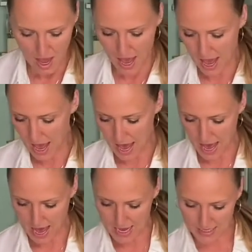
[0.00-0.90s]

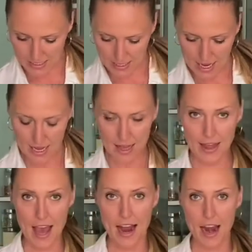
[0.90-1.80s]
and
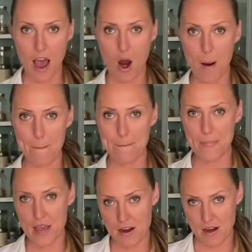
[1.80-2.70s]
then our
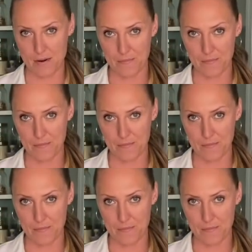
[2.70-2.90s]
beer.